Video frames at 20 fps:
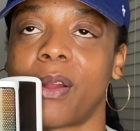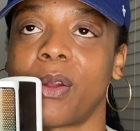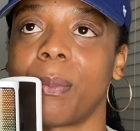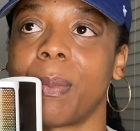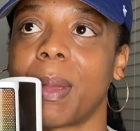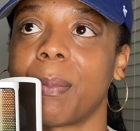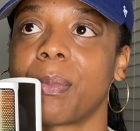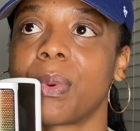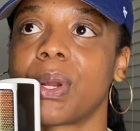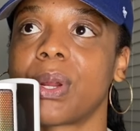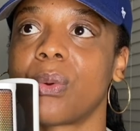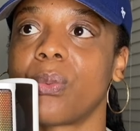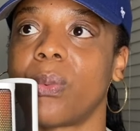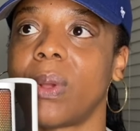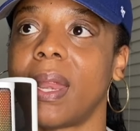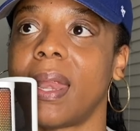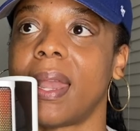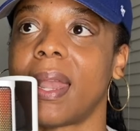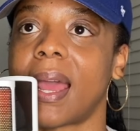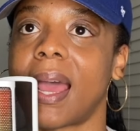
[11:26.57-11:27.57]
I remember
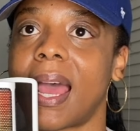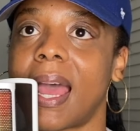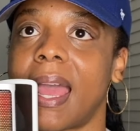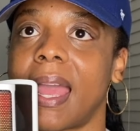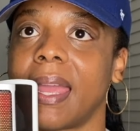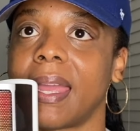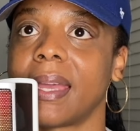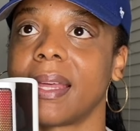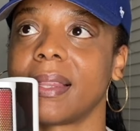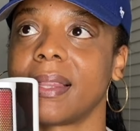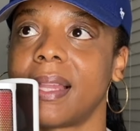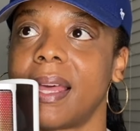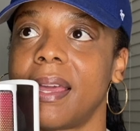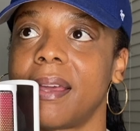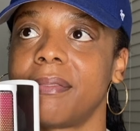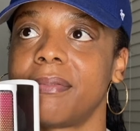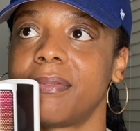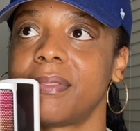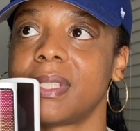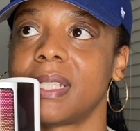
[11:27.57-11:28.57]
when I
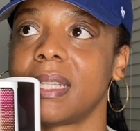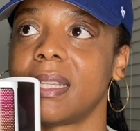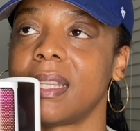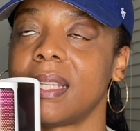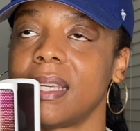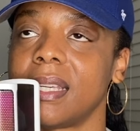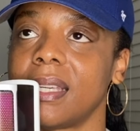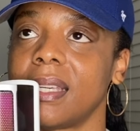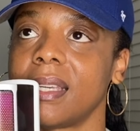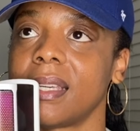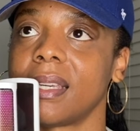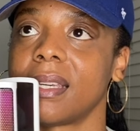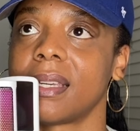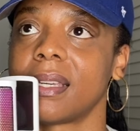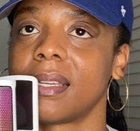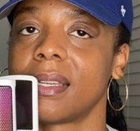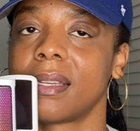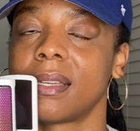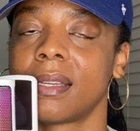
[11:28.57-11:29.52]
left the